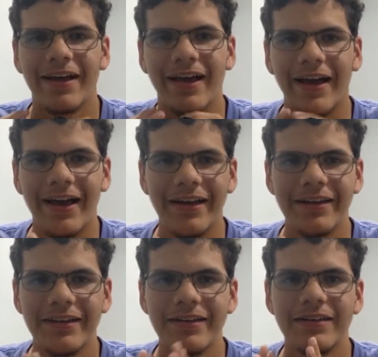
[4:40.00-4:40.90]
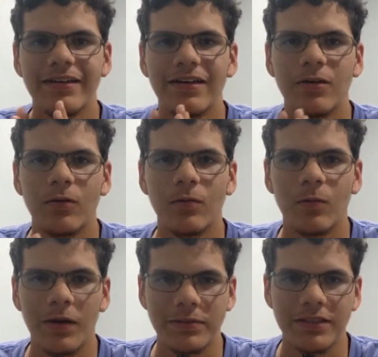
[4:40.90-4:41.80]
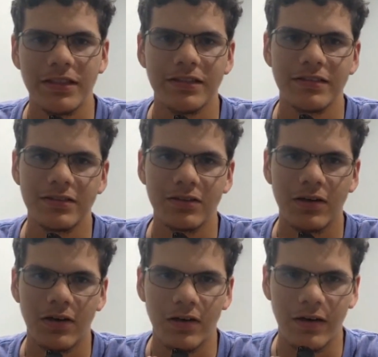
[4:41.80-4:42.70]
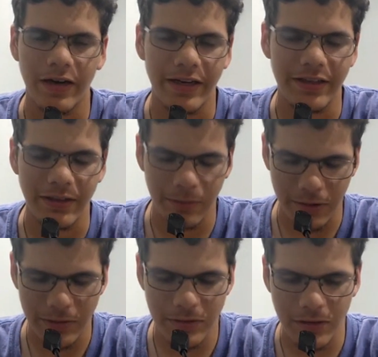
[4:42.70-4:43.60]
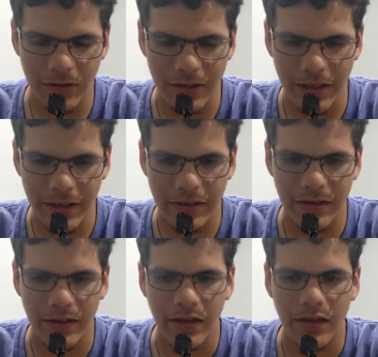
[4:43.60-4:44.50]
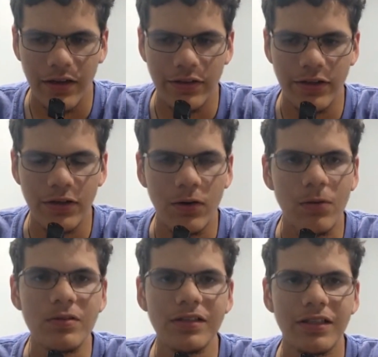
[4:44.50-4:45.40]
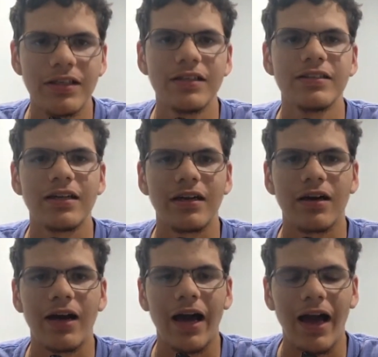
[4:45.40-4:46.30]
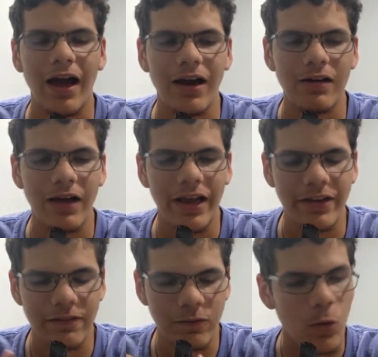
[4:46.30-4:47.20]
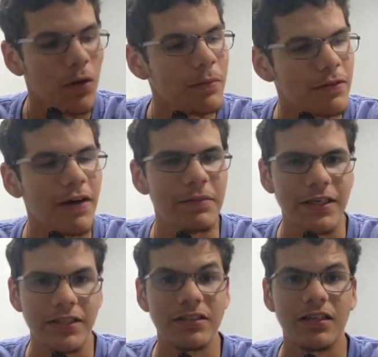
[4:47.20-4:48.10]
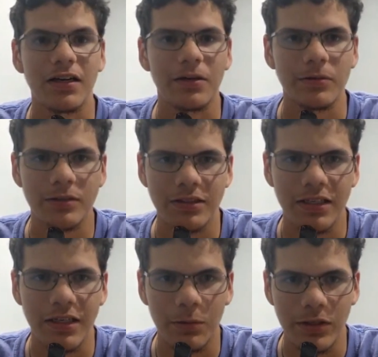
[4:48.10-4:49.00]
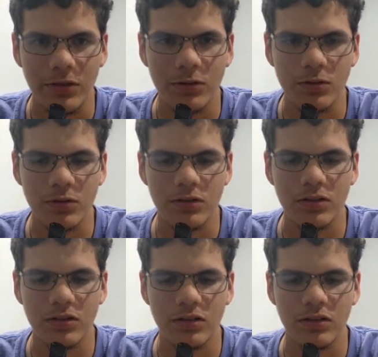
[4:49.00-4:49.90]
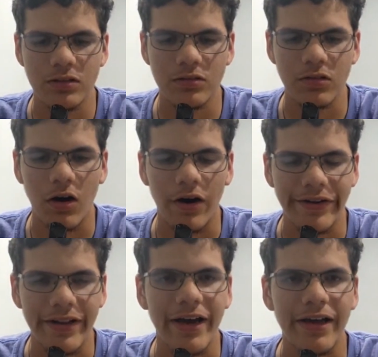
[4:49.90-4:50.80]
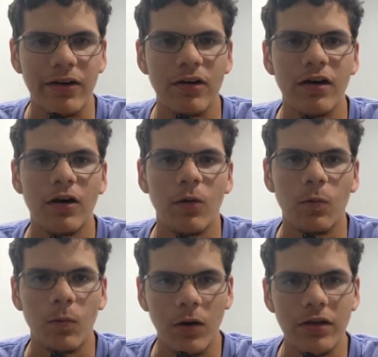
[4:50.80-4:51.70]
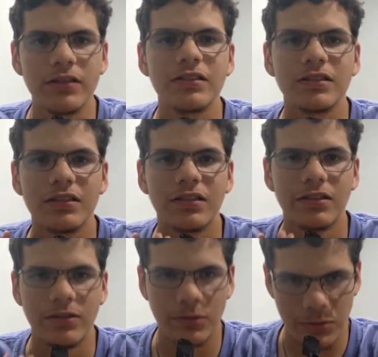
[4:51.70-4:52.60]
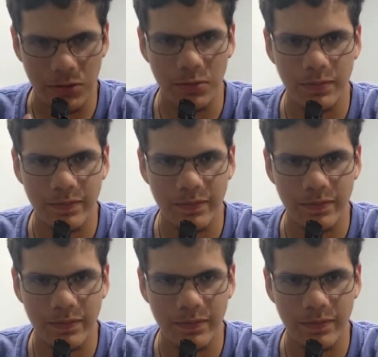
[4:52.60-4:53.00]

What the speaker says: Any websites or anything we used online. The only thing that any form of application that I would say that we used to online was YouTube.